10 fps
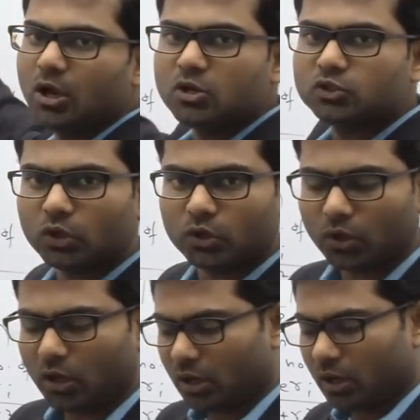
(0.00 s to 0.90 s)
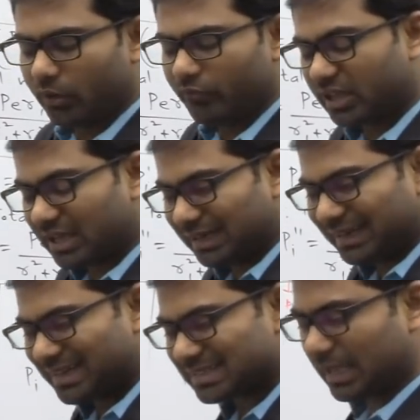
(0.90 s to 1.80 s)
So we
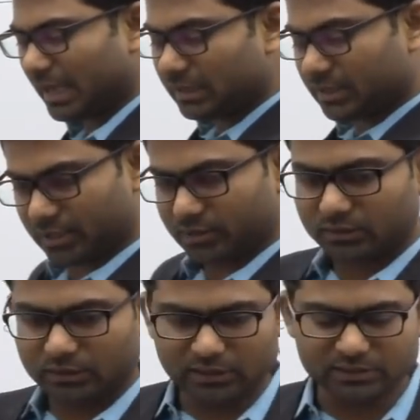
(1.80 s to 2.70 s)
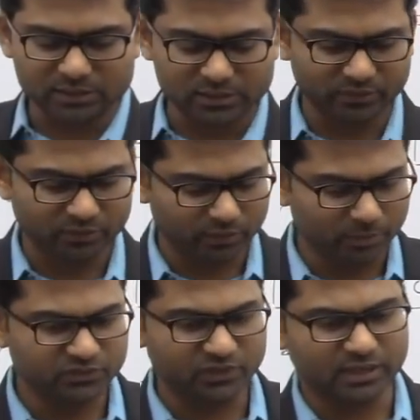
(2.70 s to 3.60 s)
can design here in such a way, that
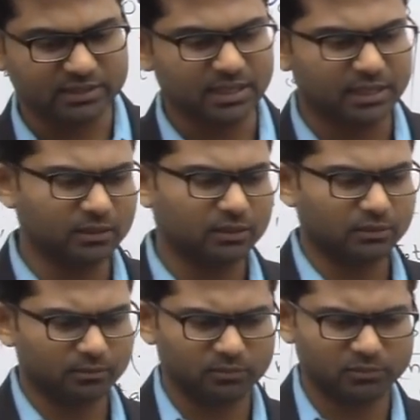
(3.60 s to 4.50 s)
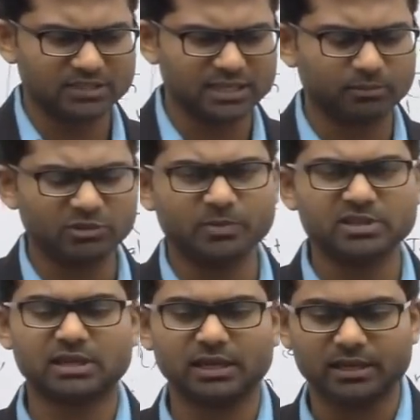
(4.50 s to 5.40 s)
is, we are designing means
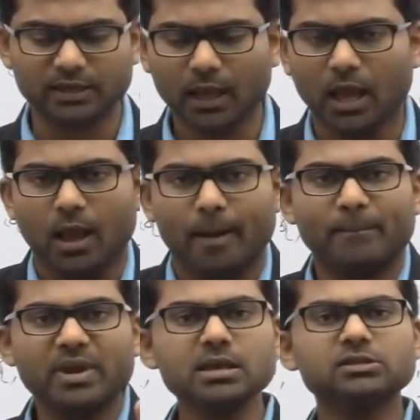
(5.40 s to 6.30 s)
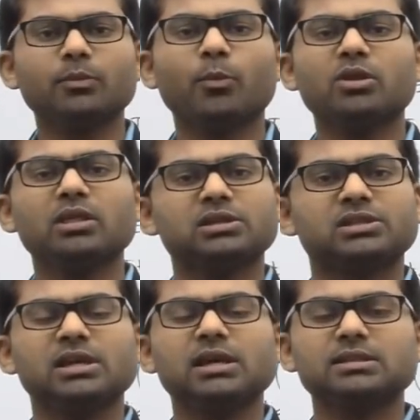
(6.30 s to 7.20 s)
basically here, based upon the
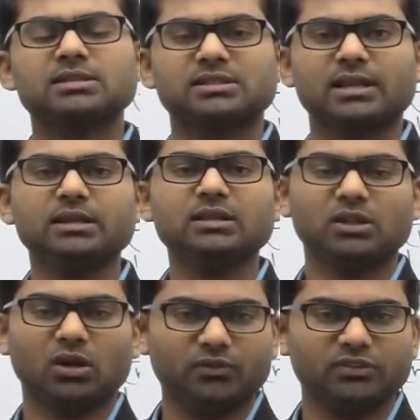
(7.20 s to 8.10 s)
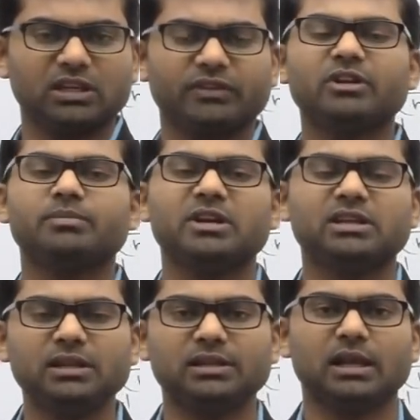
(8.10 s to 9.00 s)
shear strength of the rivet
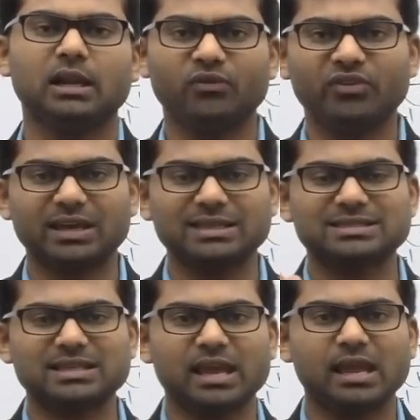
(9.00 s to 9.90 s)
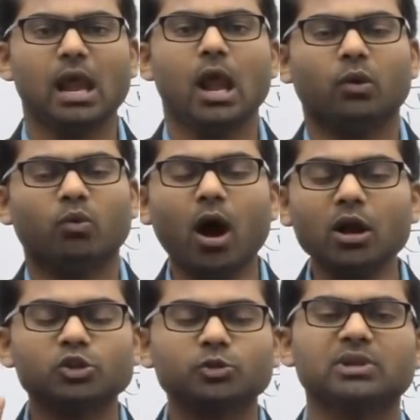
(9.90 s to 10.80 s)
material, we can say what
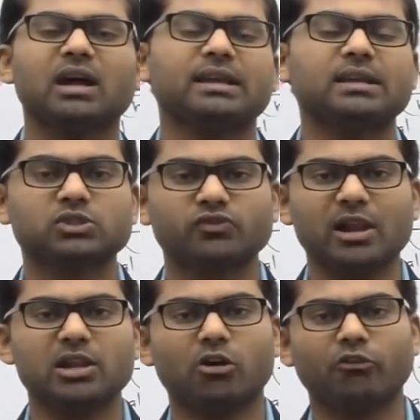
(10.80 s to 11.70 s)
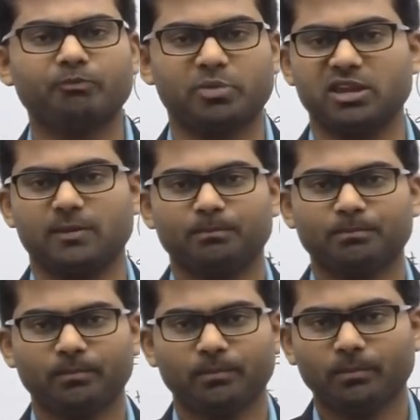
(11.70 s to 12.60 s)
should be the highest value of P,
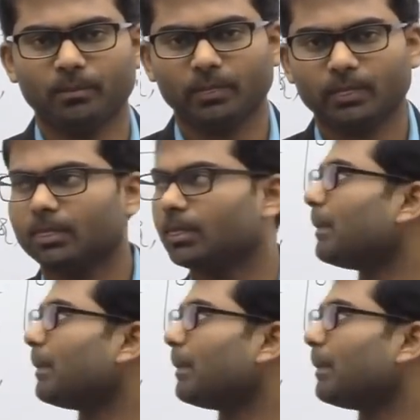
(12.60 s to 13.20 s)
the